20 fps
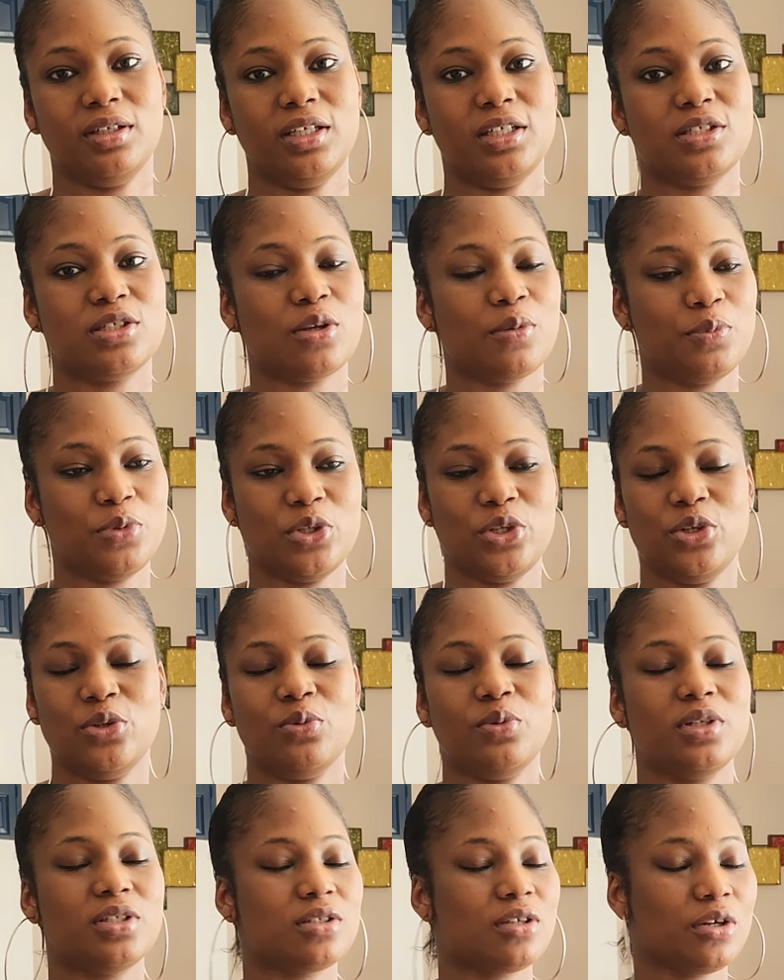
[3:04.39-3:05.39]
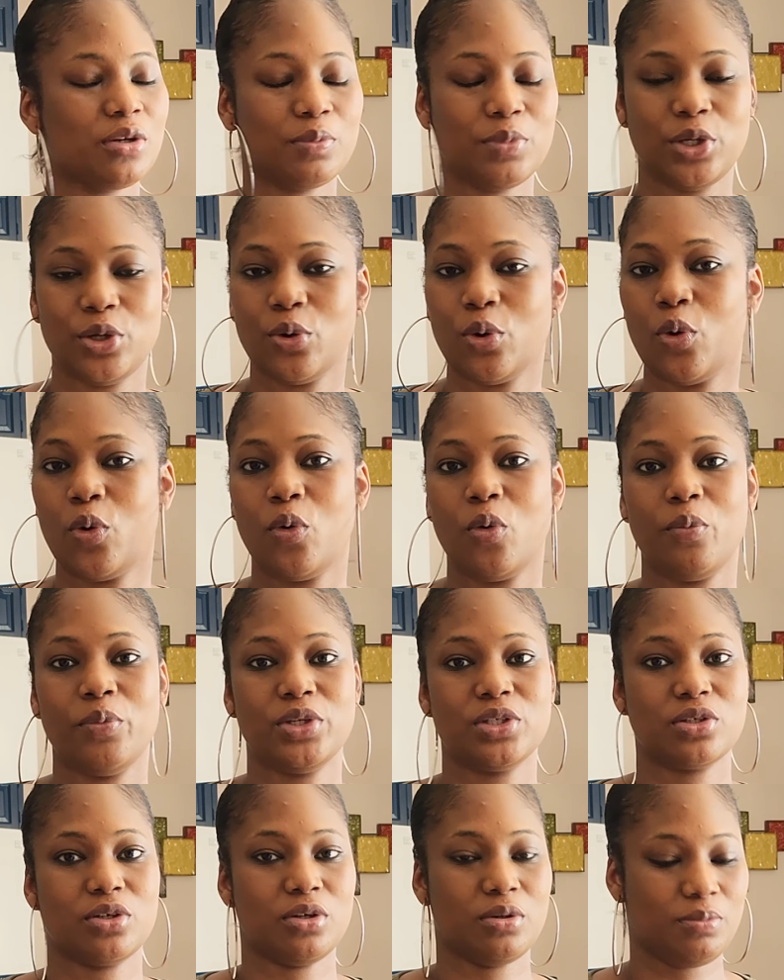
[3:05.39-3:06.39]
It's up to you. It's going to be your home.
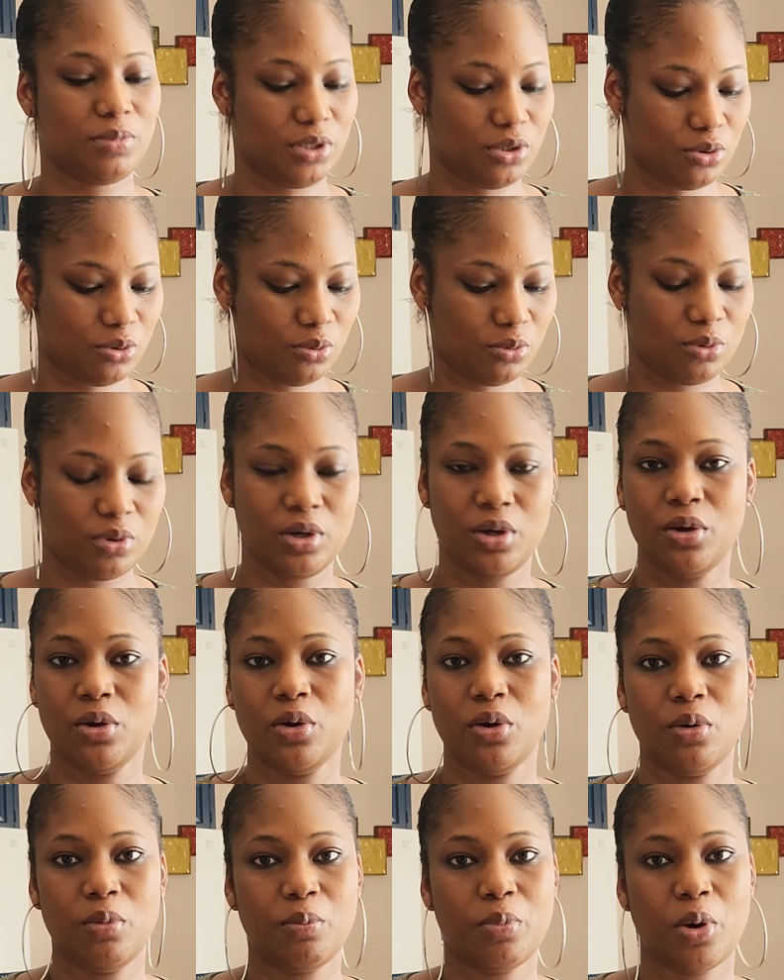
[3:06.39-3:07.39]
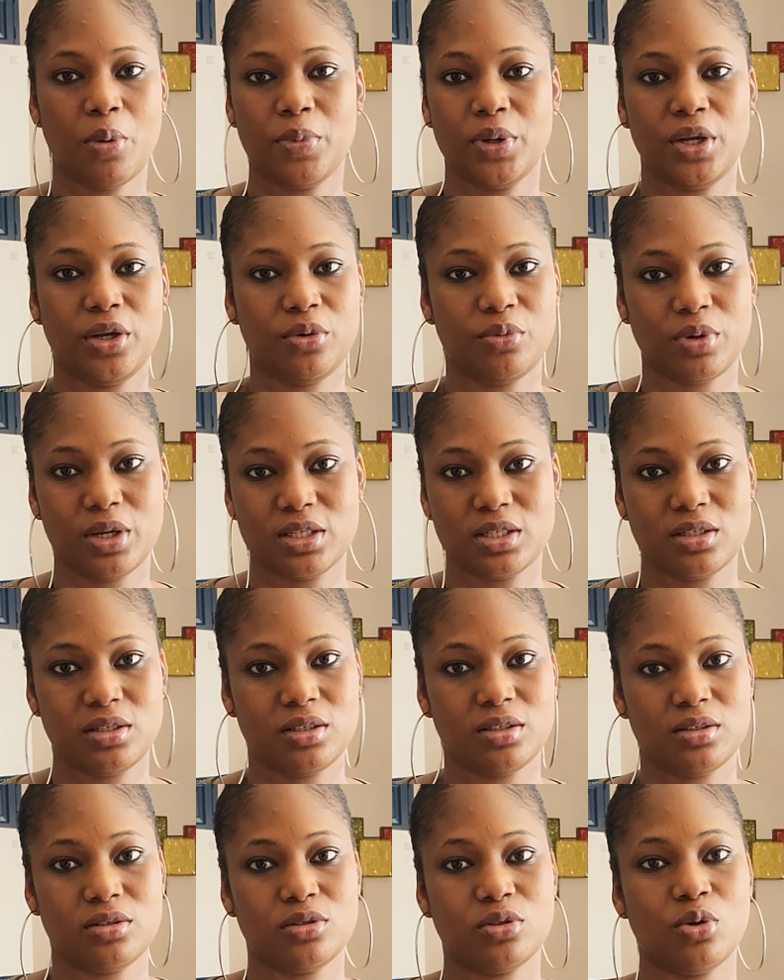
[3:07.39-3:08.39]
It's going to be your permanent
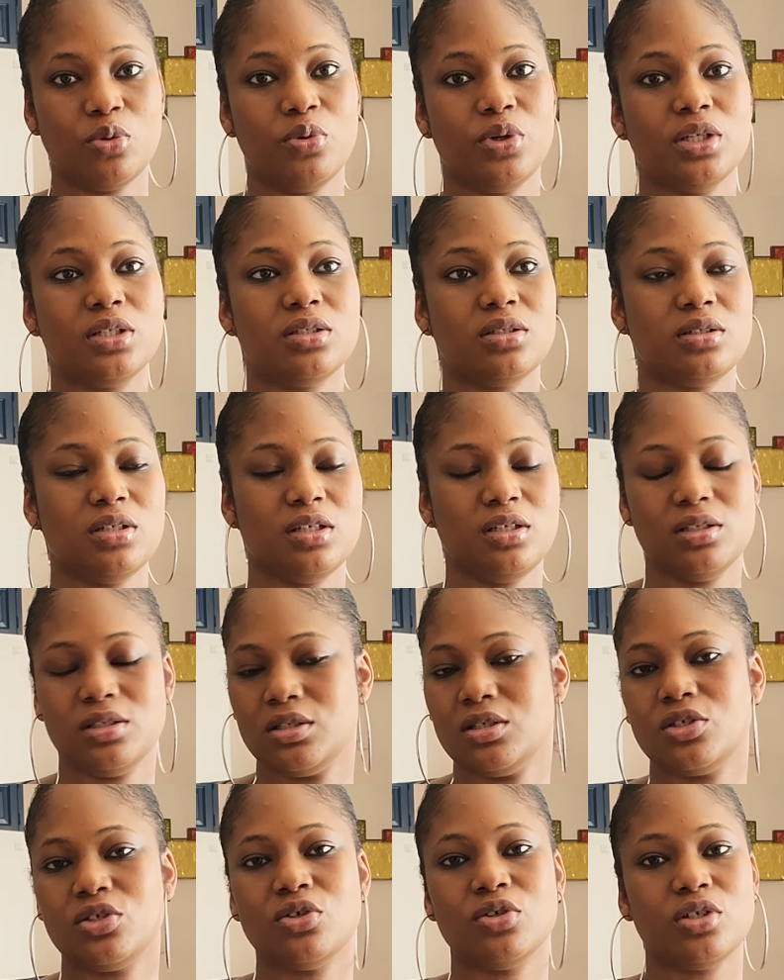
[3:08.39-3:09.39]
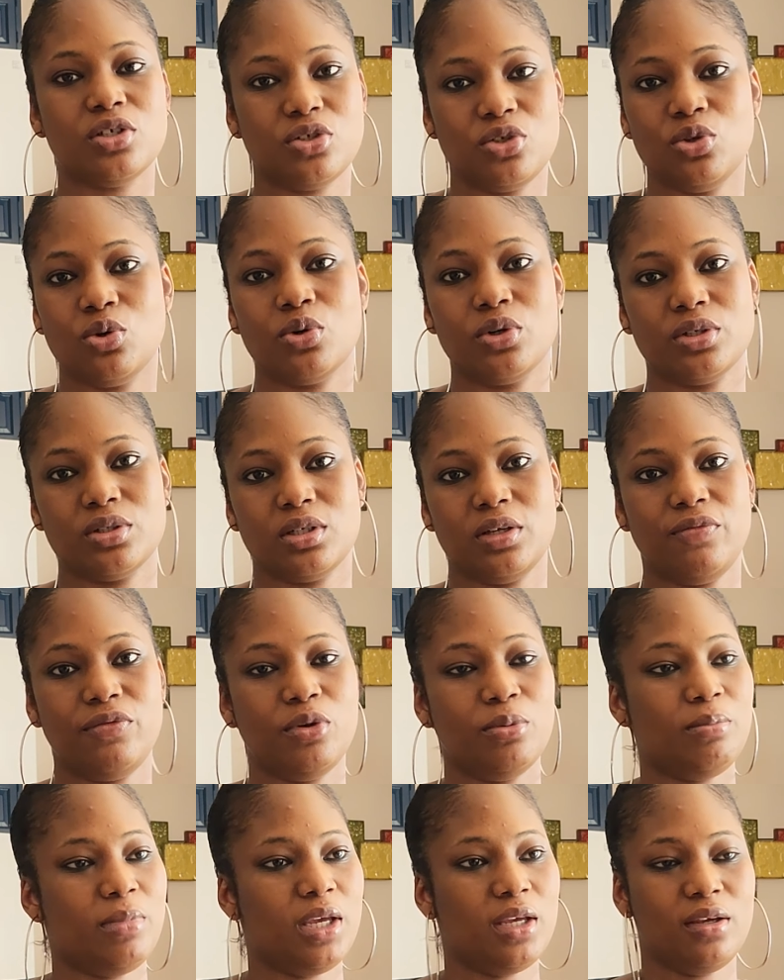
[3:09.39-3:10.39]
residence. So the decision is yours. If
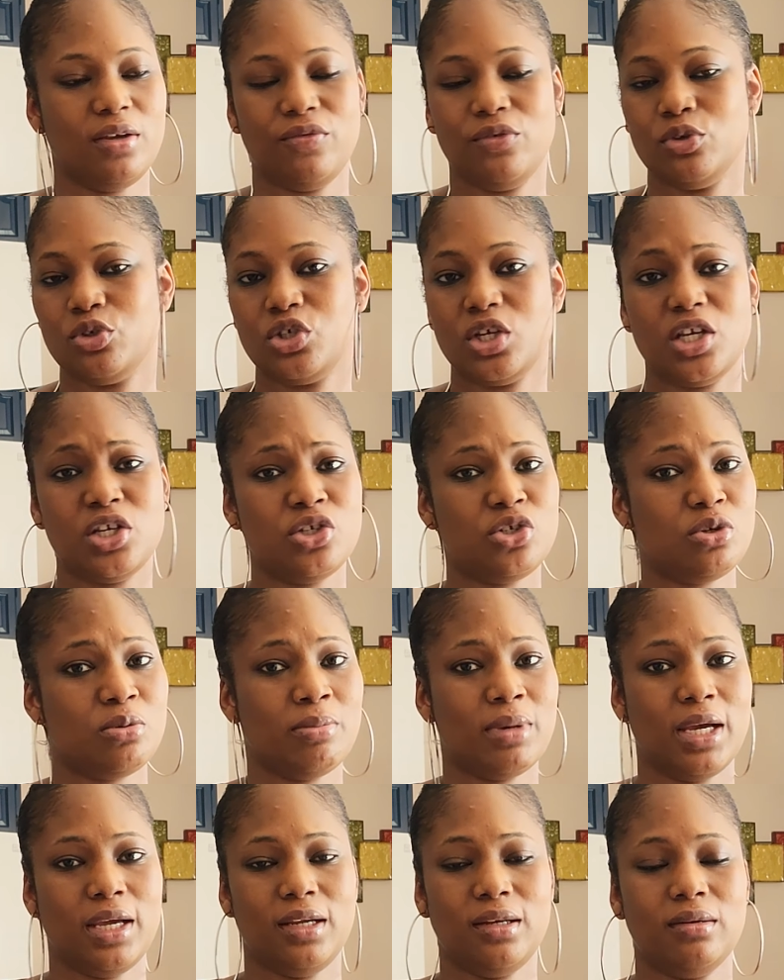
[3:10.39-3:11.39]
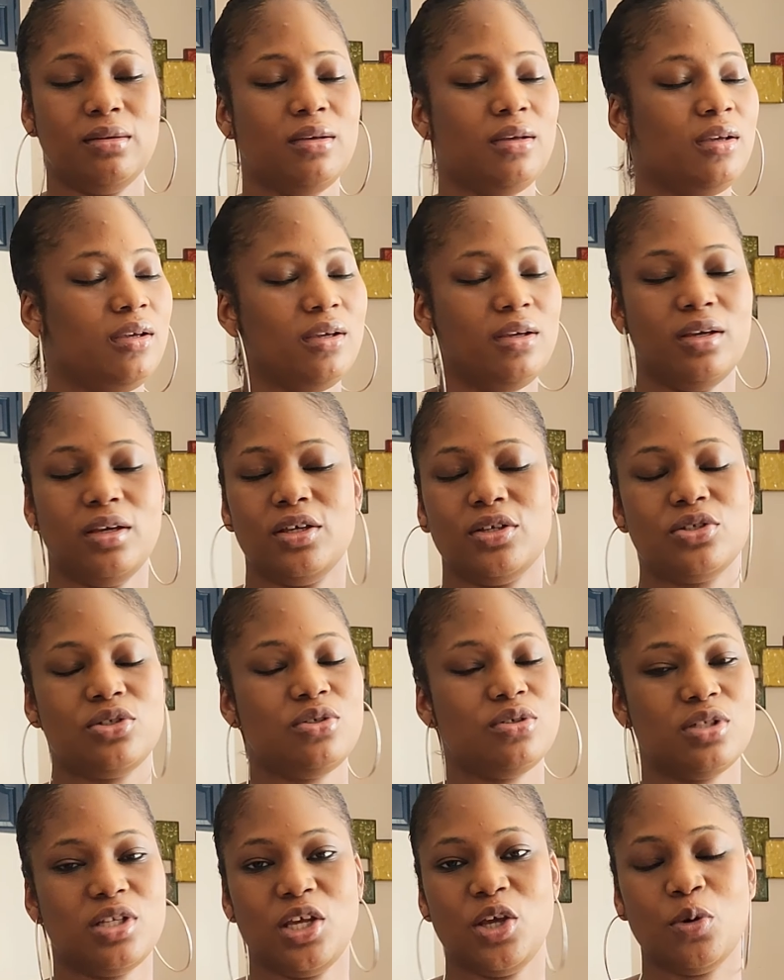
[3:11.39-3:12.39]
you change your mind, it's
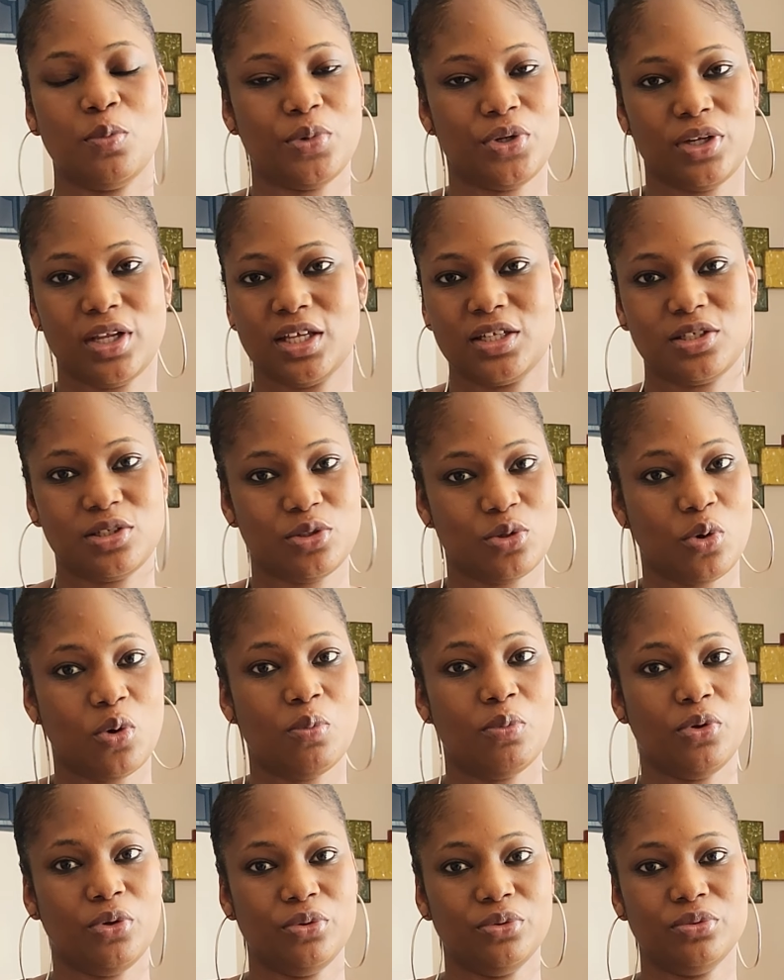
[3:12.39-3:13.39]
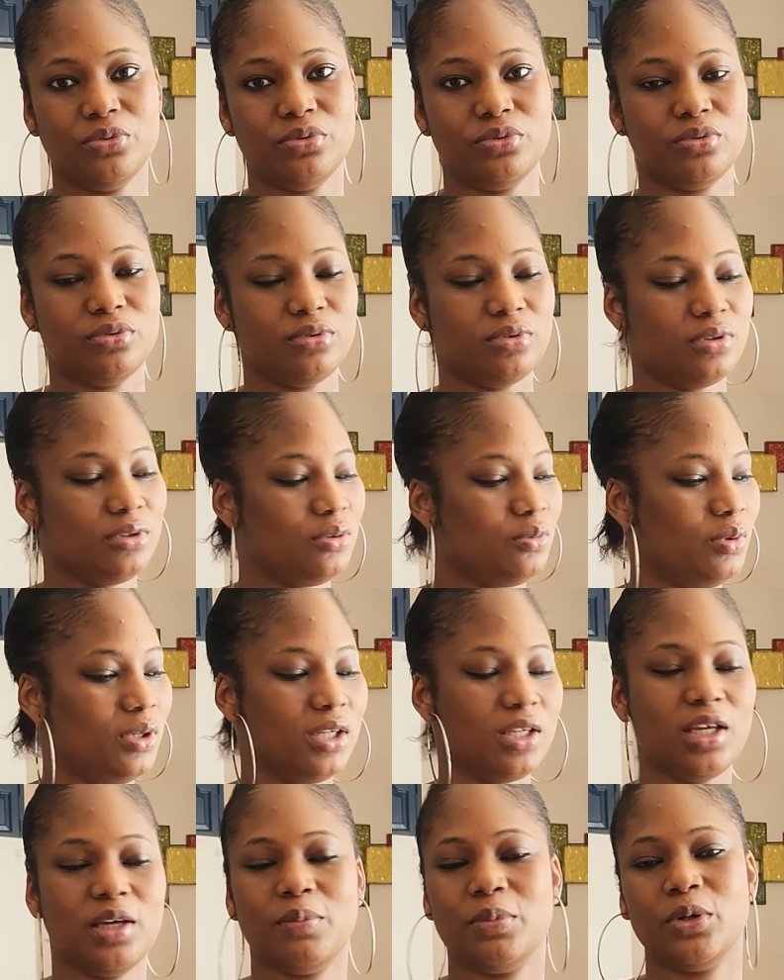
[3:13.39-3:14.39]
just human. That's normal.
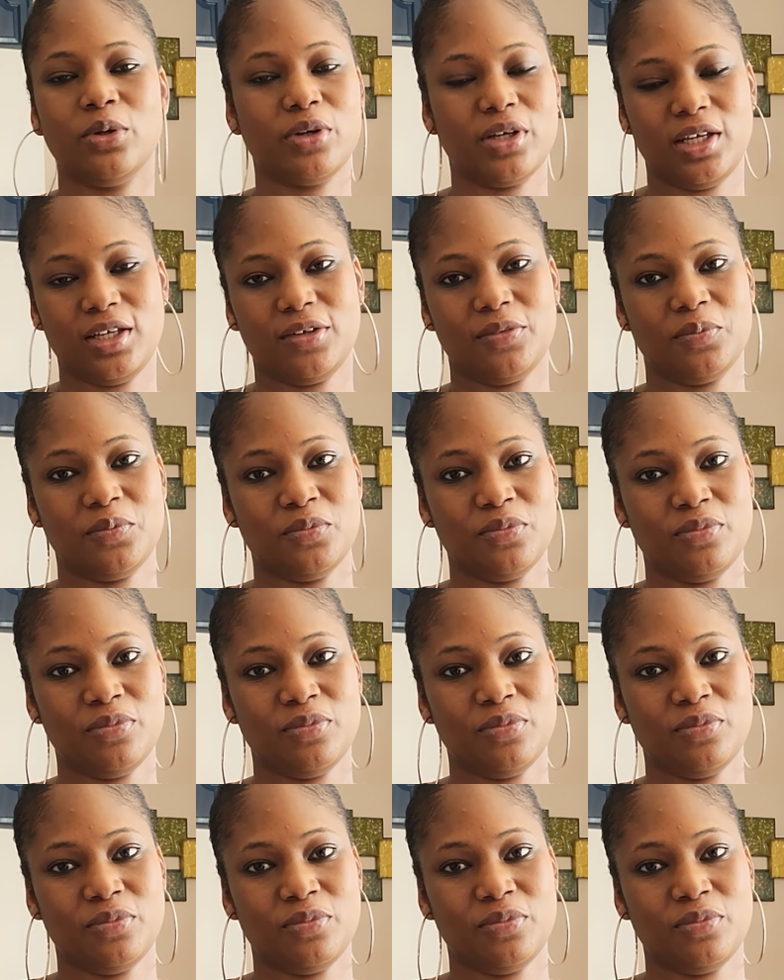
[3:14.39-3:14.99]
We'll keep looking.